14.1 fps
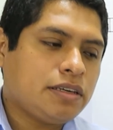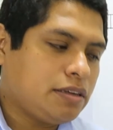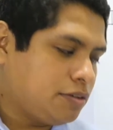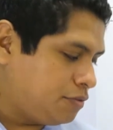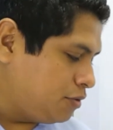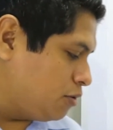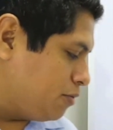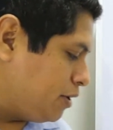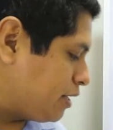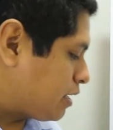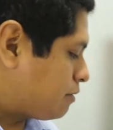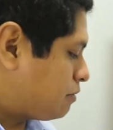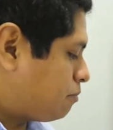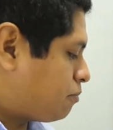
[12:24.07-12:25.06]
If you already
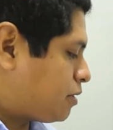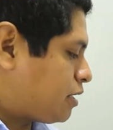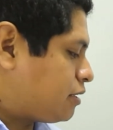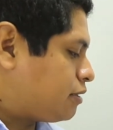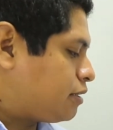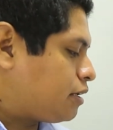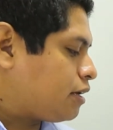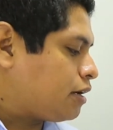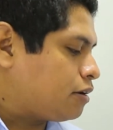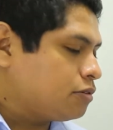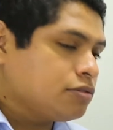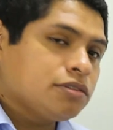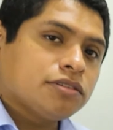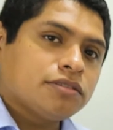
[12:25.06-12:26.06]
have it planned
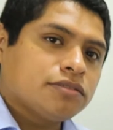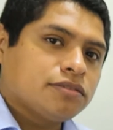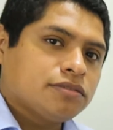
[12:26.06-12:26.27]
out,